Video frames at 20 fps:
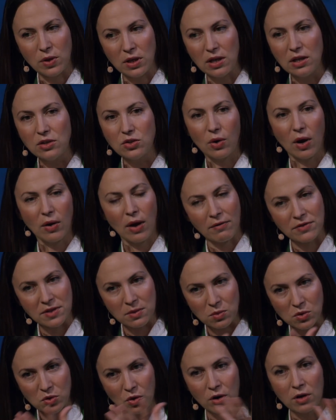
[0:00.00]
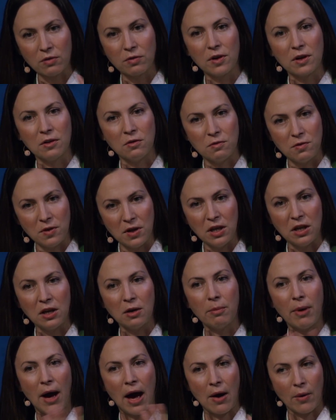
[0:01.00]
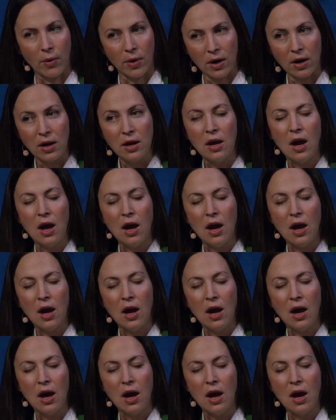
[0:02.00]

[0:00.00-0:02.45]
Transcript: need to have some sort of convening power